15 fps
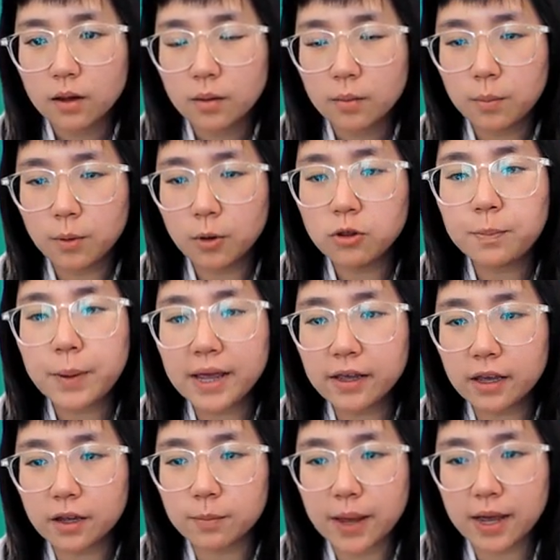Both
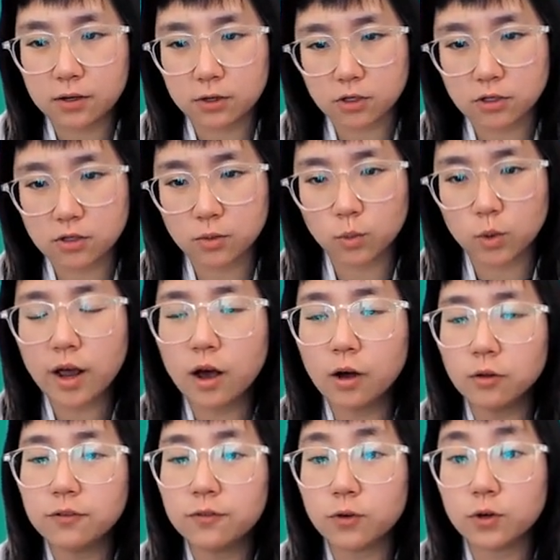pancake batters were
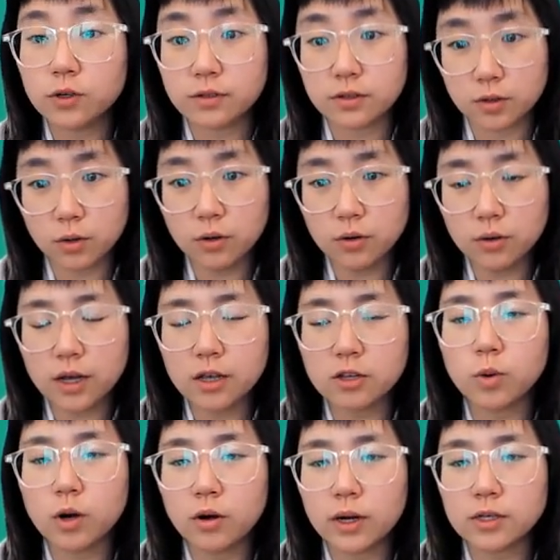held for 0 as
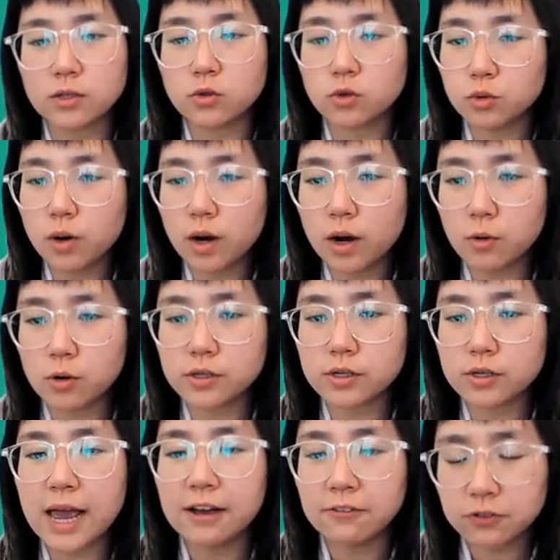well as 2 hours
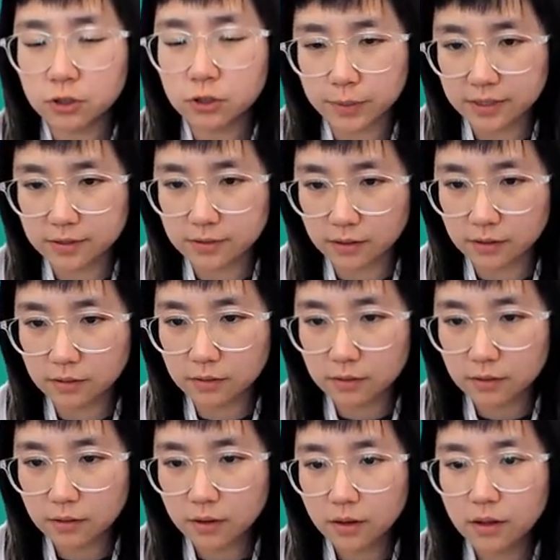after mixing,
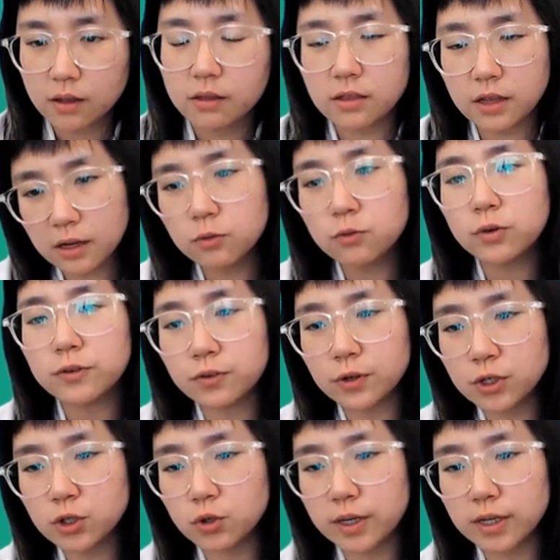then
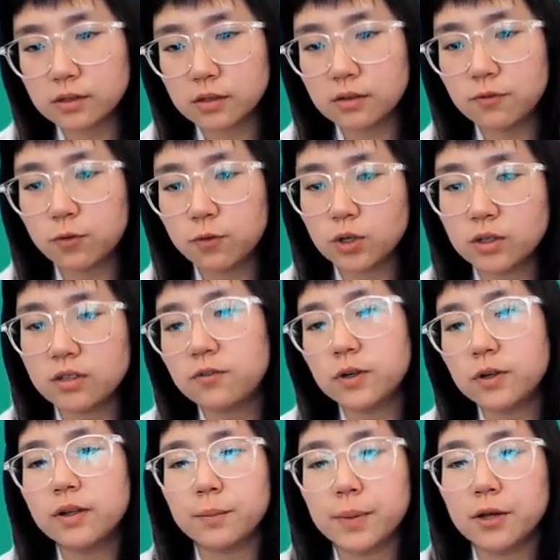refrigerated for
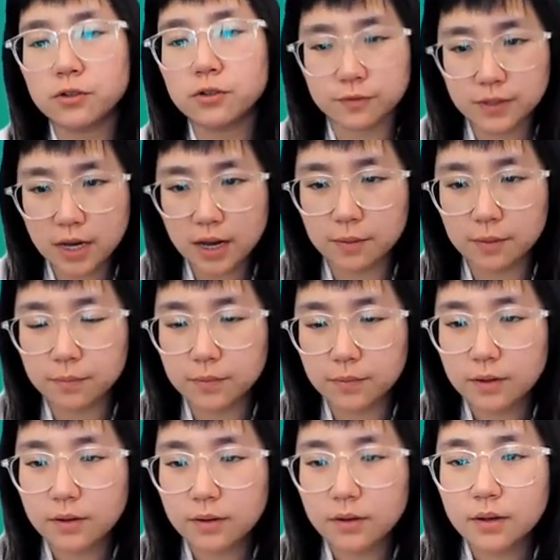different amounts of time,
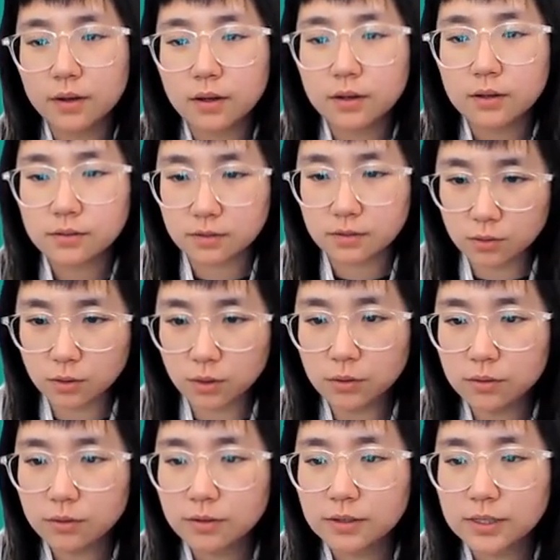0,
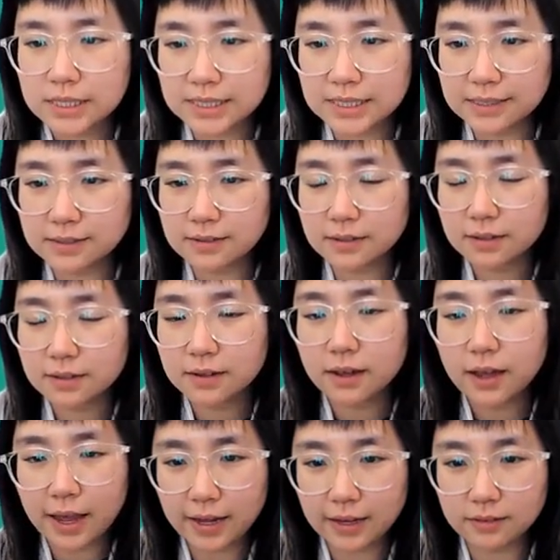6,
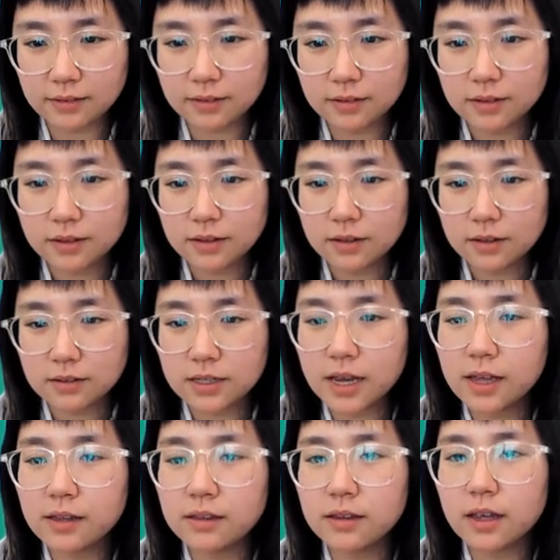8,
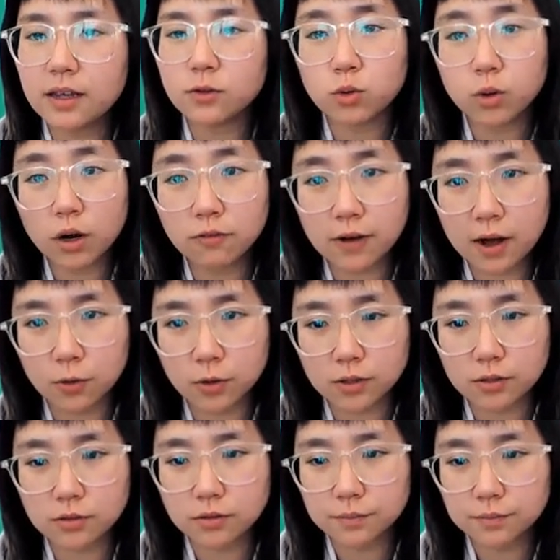10, and 12
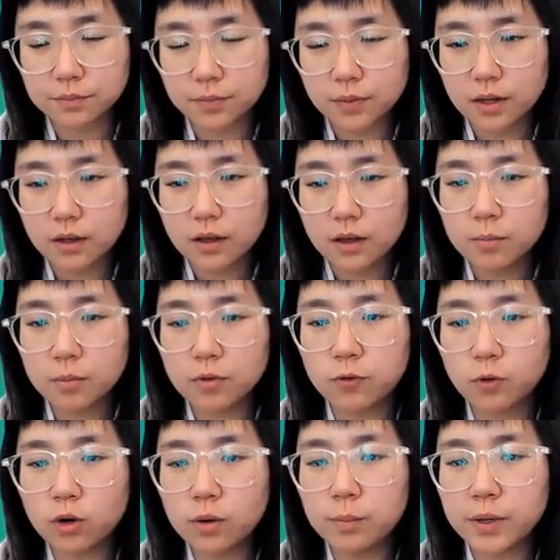hours,
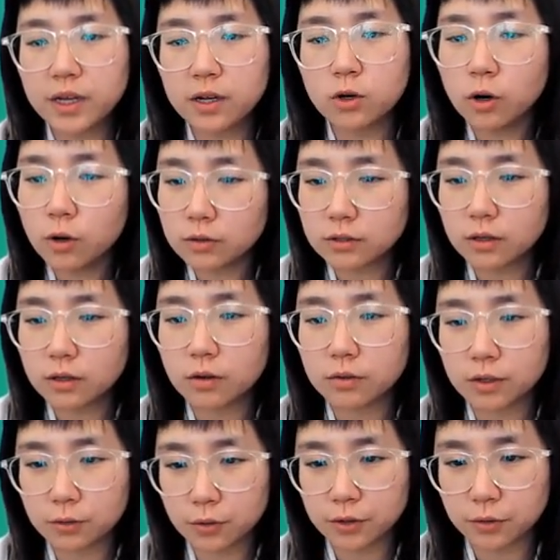before being cooked on a
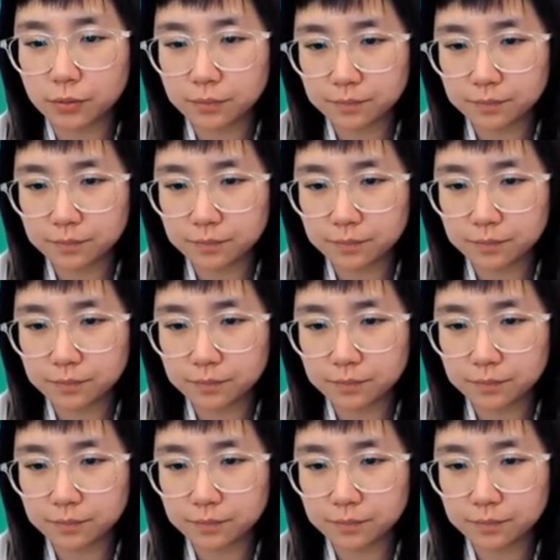griddle.